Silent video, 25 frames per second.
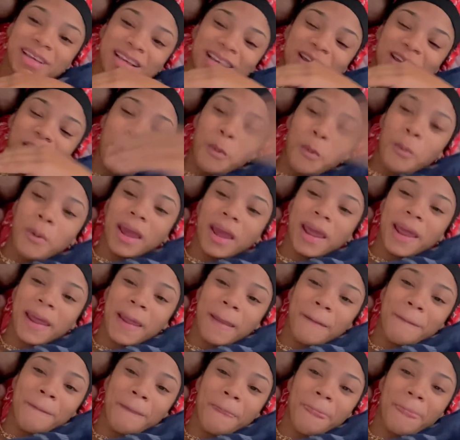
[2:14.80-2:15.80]

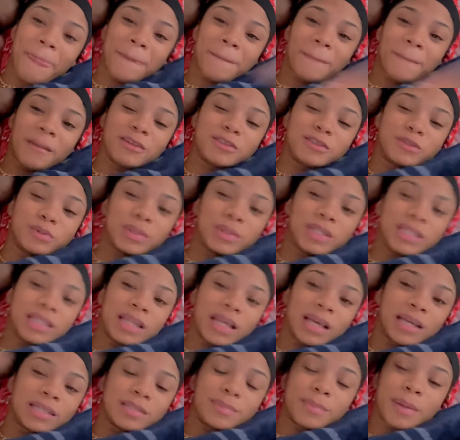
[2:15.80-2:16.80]
way of doing
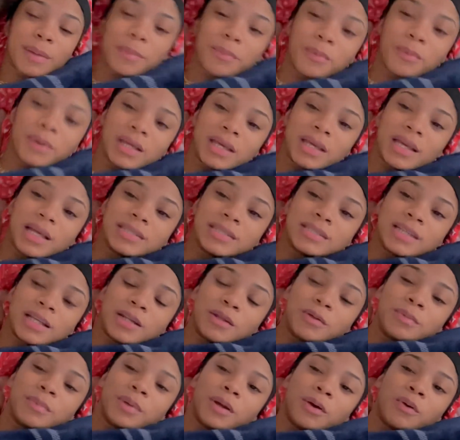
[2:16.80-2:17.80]
things. Maybe when he gets a
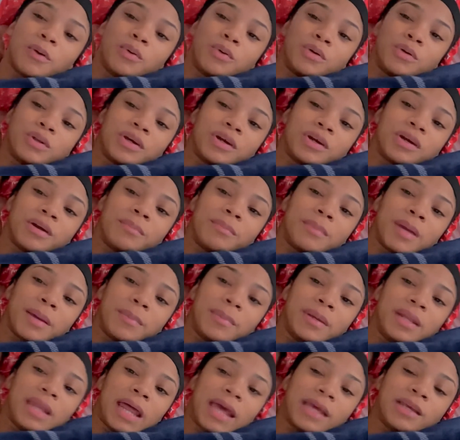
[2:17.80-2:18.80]
little bit older,
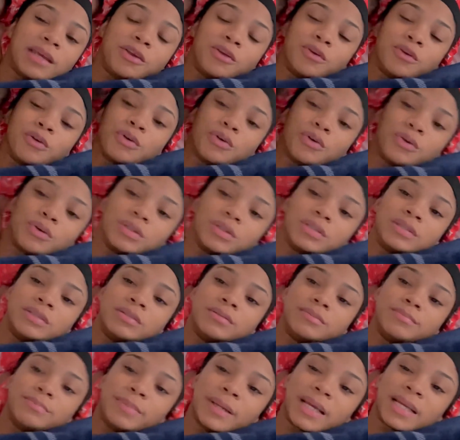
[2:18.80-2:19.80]
maybe like you could
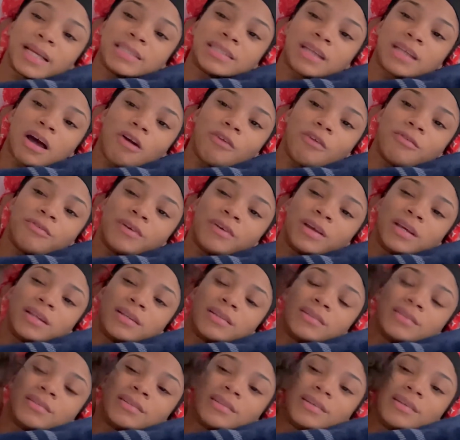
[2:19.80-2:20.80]
pick his outfit.
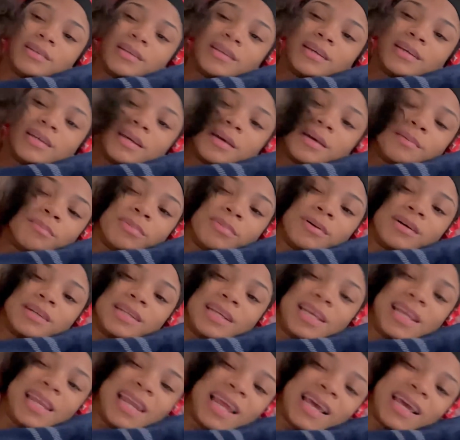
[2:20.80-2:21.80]
But
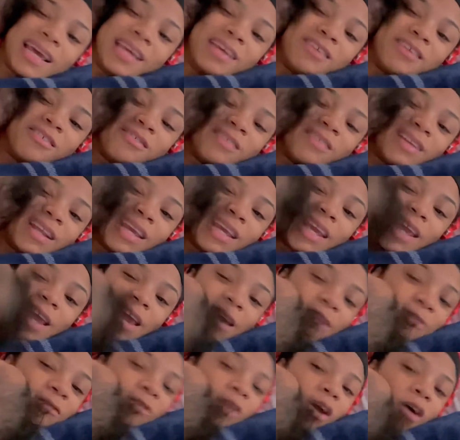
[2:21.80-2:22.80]
he don't really
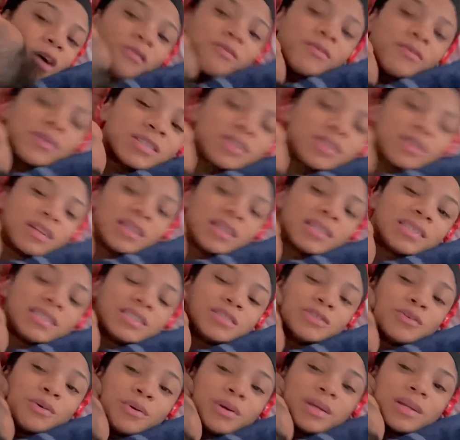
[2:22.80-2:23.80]
care for outfits unless he's
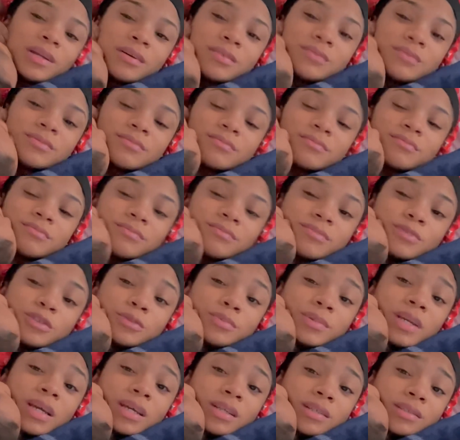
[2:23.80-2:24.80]
going out. To
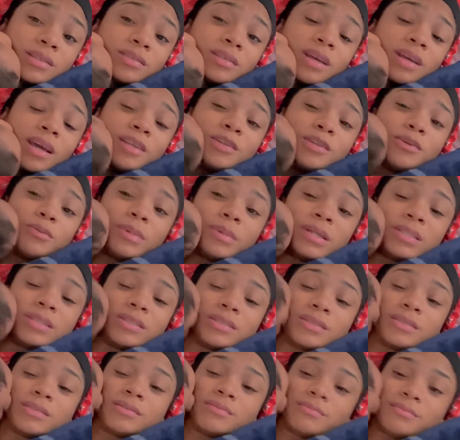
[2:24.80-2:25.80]
be honest, I know my
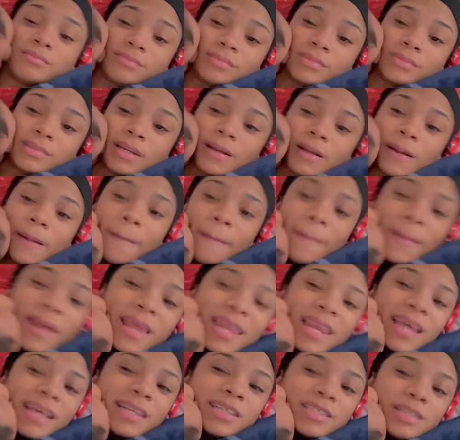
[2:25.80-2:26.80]
son. He
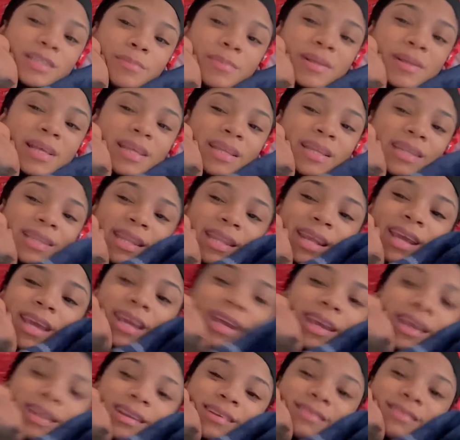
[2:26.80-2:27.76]
likes to be naked